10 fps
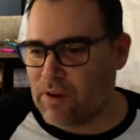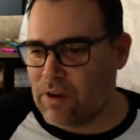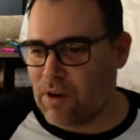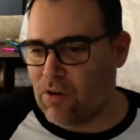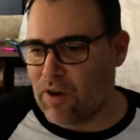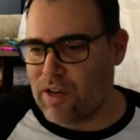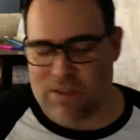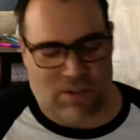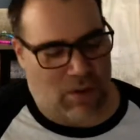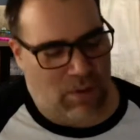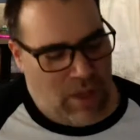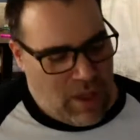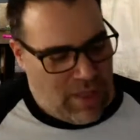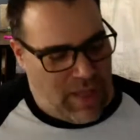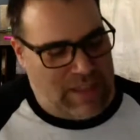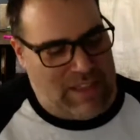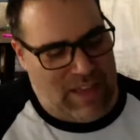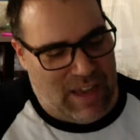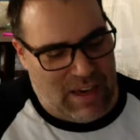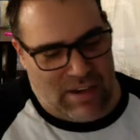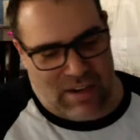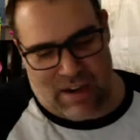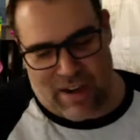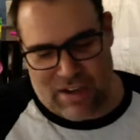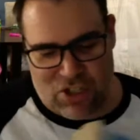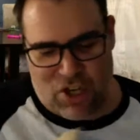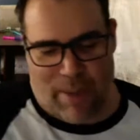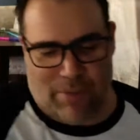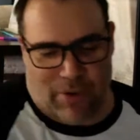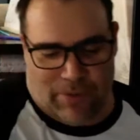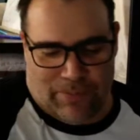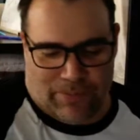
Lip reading: All right, so that's the end of today's chapter.